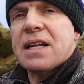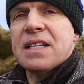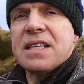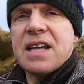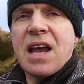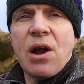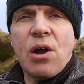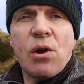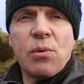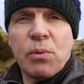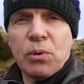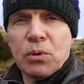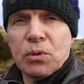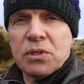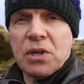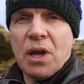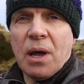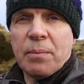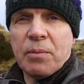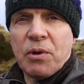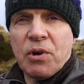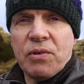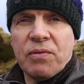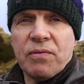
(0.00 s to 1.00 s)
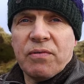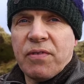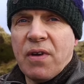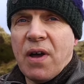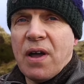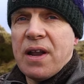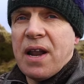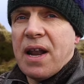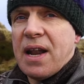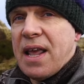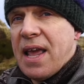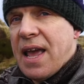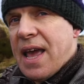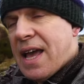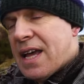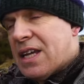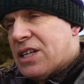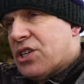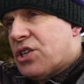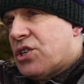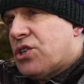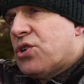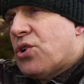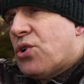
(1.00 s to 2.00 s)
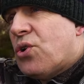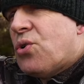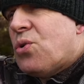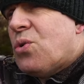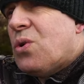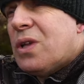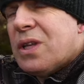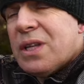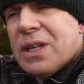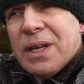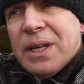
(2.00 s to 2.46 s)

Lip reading: terrible time, couldn't find any hares at all.